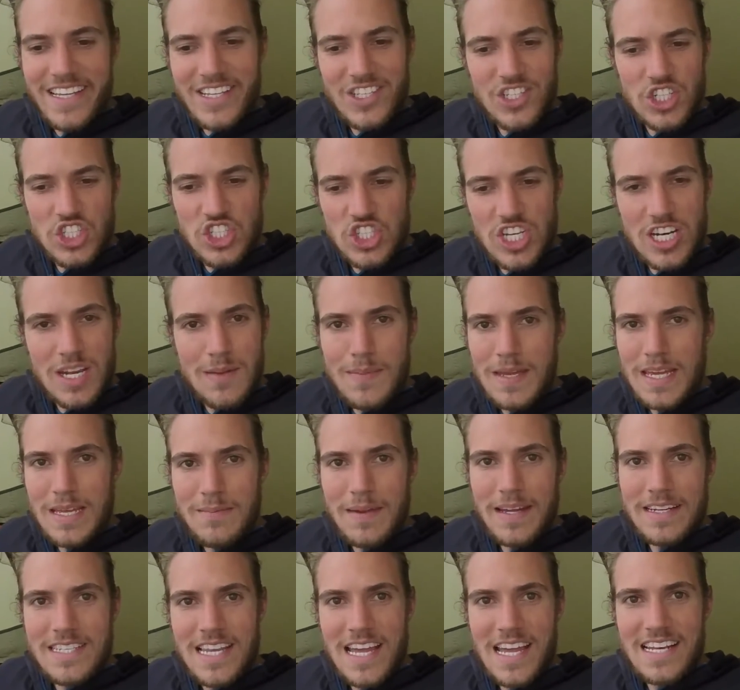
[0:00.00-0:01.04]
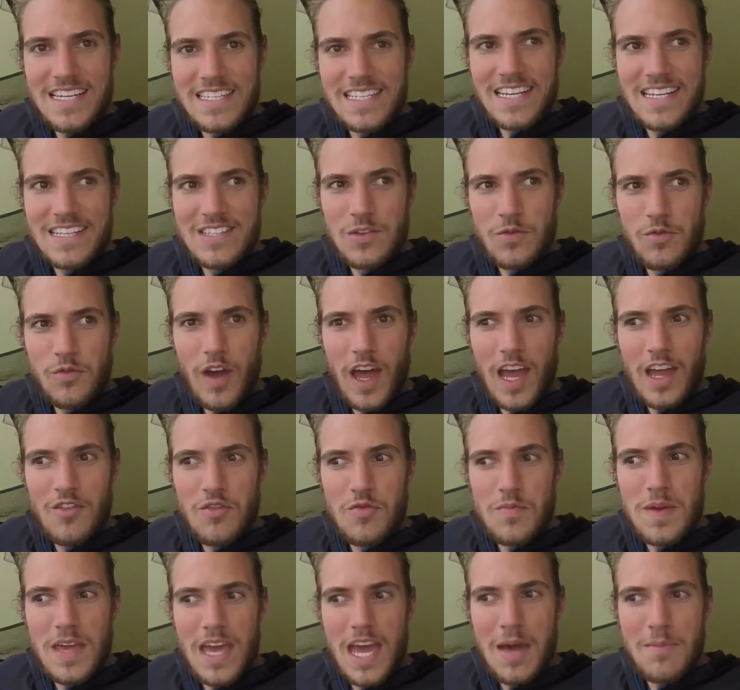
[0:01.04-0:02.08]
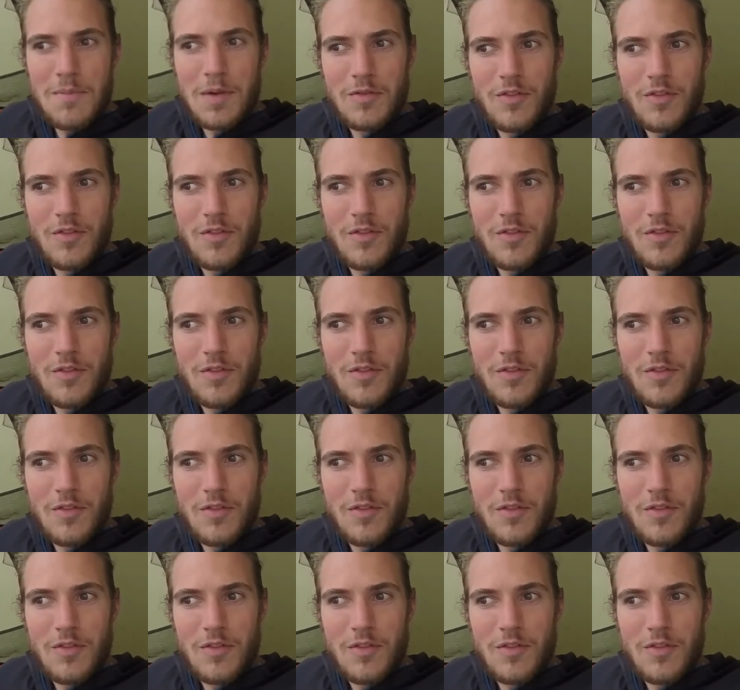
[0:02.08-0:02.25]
Just going to be in my tent. It's 5 p.m.